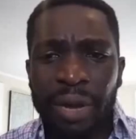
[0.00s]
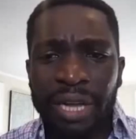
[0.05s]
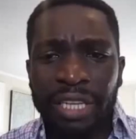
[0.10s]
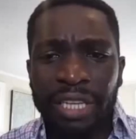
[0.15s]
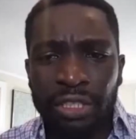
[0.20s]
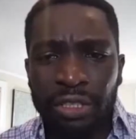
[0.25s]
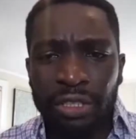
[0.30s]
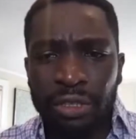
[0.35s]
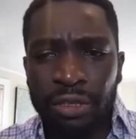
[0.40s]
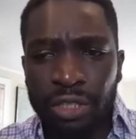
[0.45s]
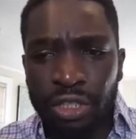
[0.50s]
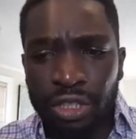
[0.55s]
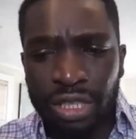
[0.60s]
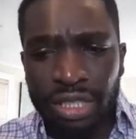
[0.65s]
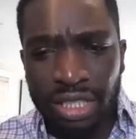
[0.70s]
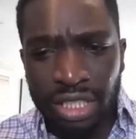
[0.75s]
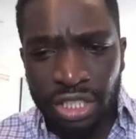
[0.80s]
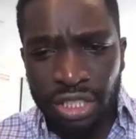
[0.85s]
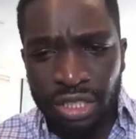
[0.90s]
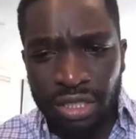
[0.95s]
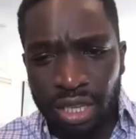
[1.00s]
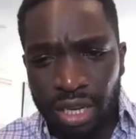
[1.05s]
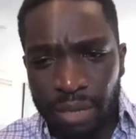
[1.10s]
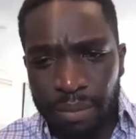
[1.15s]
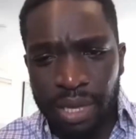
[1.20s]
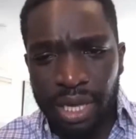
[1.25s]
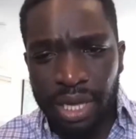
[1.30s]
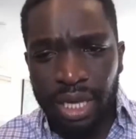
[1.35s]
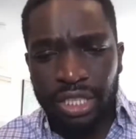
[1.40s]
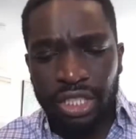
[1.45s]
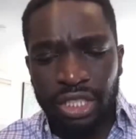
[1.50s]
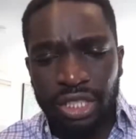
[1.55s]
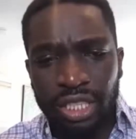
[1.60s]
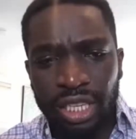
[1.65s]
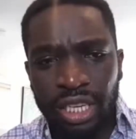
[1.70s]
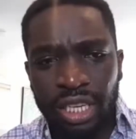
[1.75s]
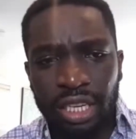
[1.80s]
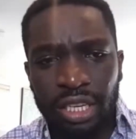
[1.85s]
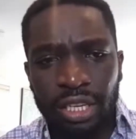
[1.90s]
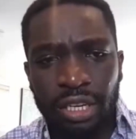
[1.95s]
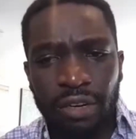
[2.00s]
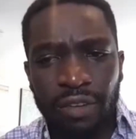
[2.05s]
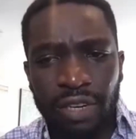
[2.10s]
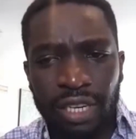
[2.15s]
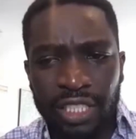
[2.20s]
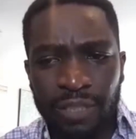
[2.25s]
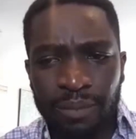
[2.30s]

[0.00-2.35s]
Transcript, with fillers: when you transition to the PhD, you're really